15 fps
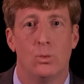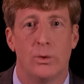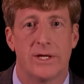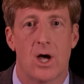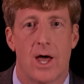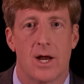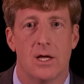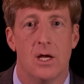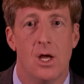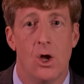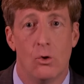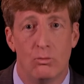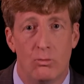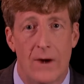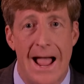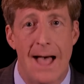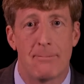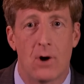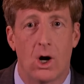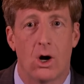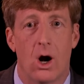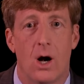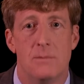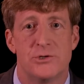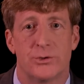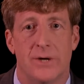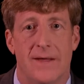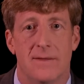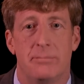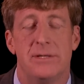We ought to wrap our arms
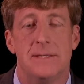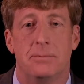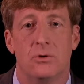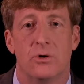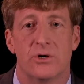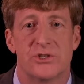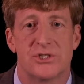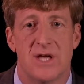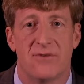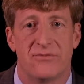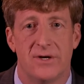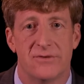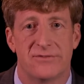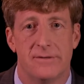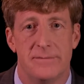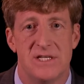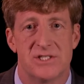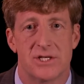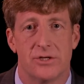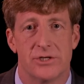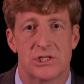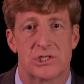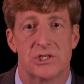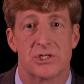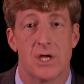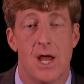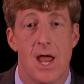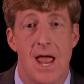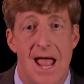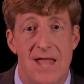around the people who are suffering from these illnesses
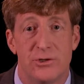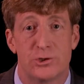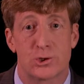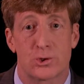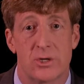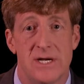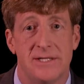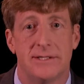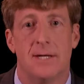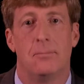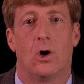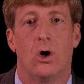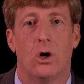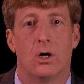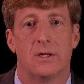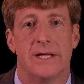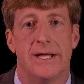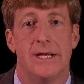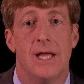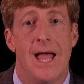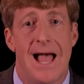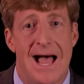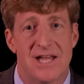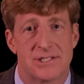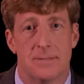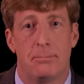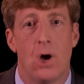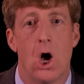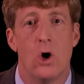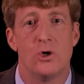and treat them early, as
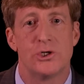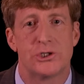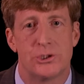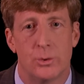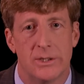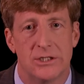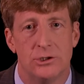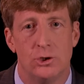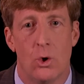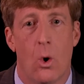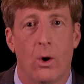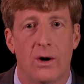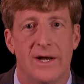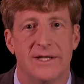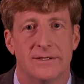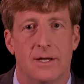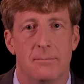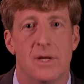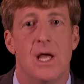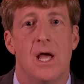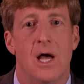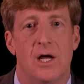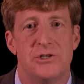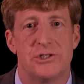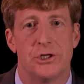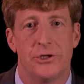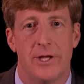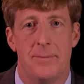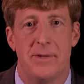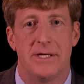opposed to ignoring them until
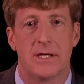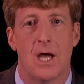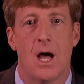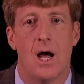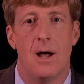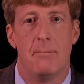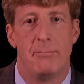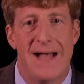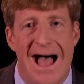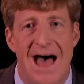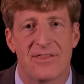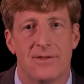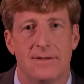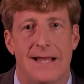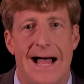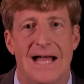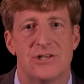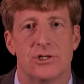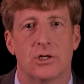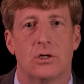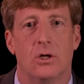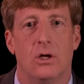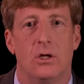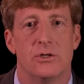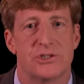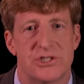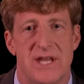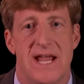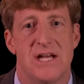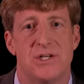they become pathological
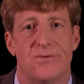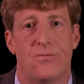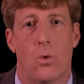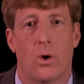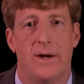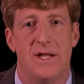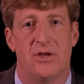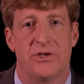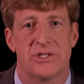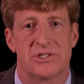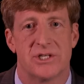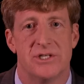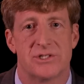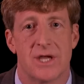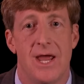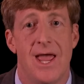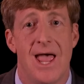stage four illnesses.